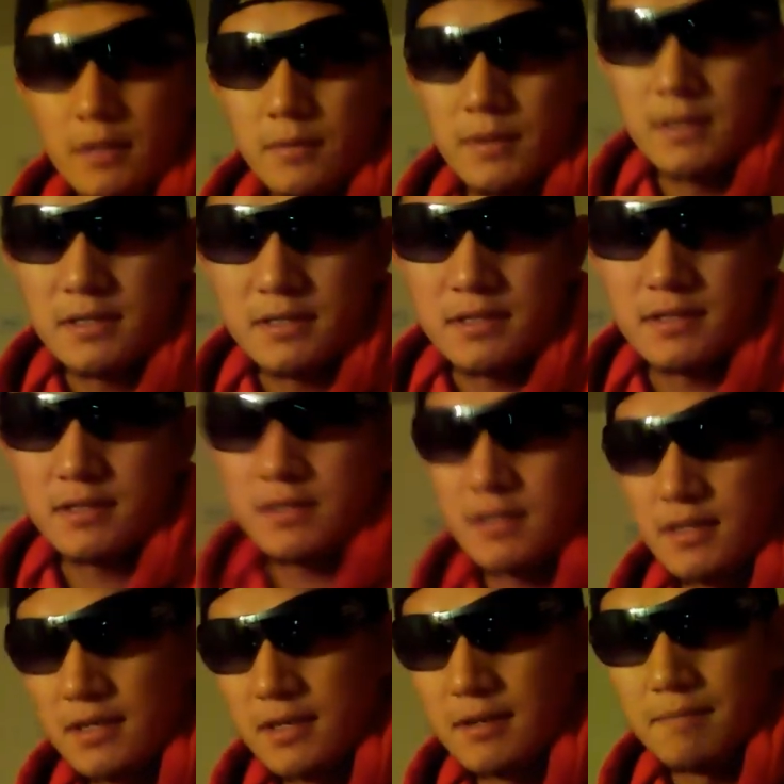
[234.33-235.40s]
anyways,
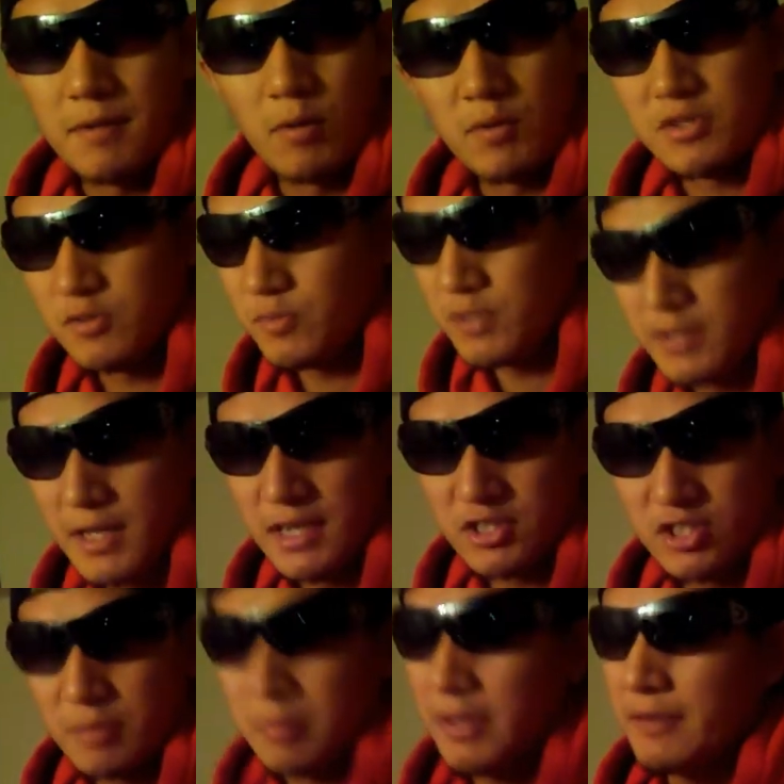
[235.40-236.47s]
um, I wasn't really
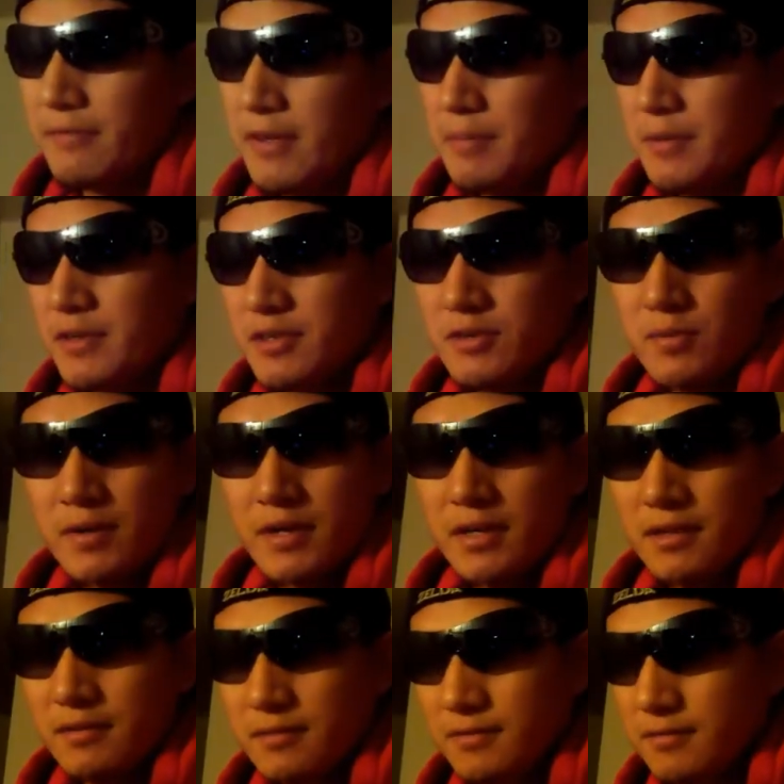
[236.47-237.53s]
actually playing Van Buren
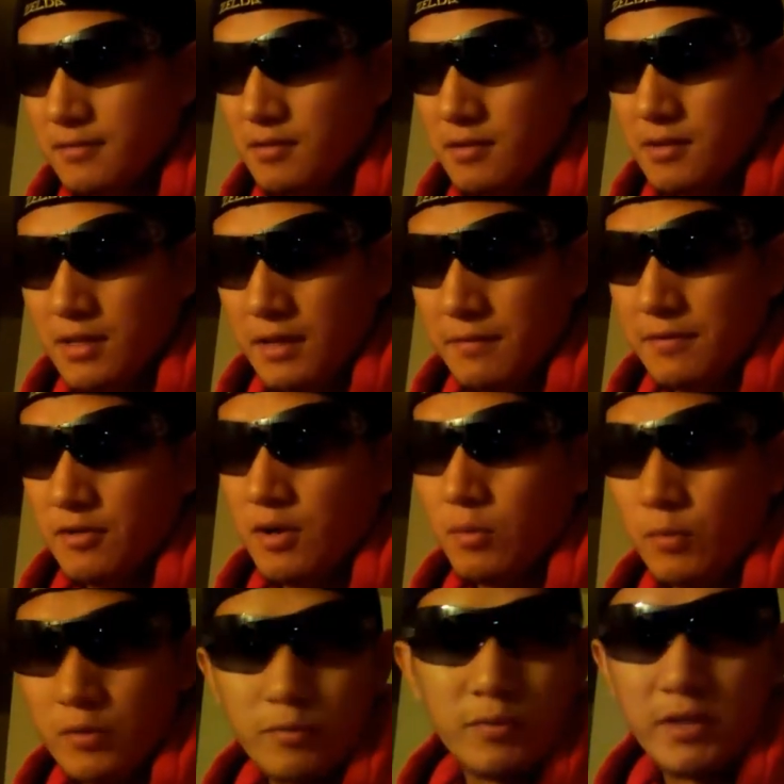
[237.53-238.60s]
20, even though I
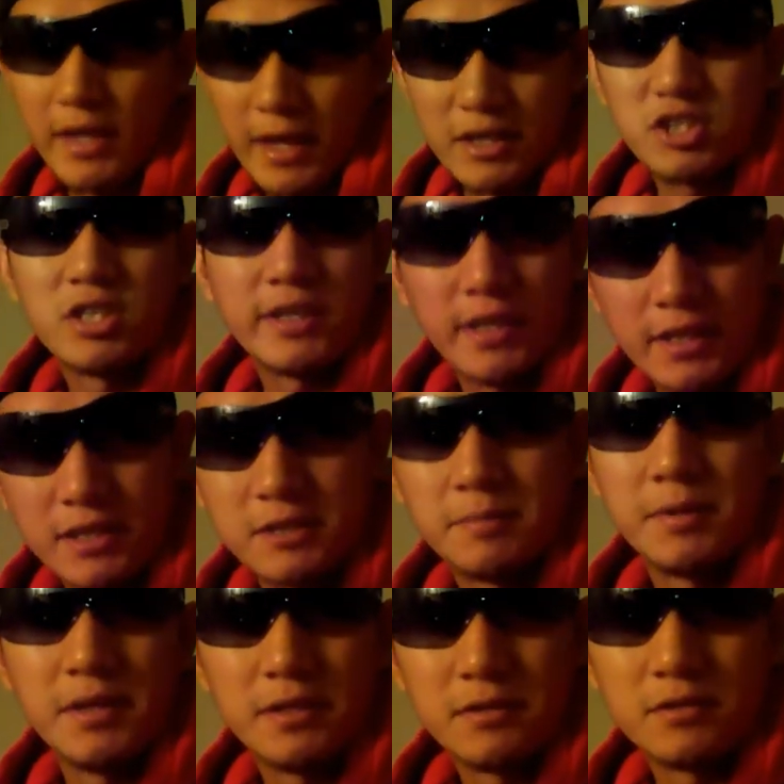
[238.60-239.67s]
would really actually kick his
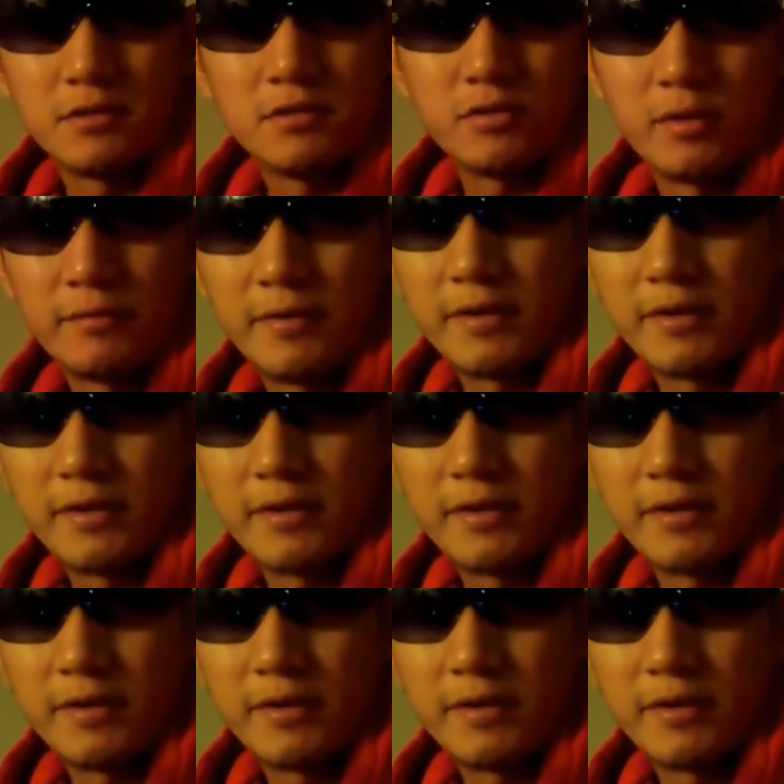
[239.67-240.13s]
button, Street